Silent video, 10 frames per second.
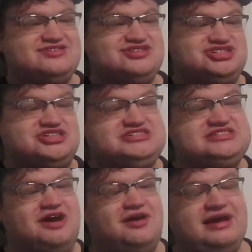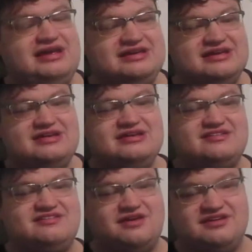Just Zari.
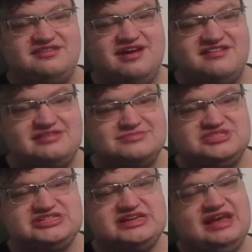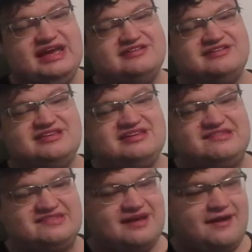Because Zari's awesome. She can handle
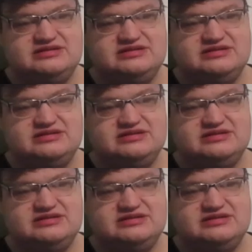this.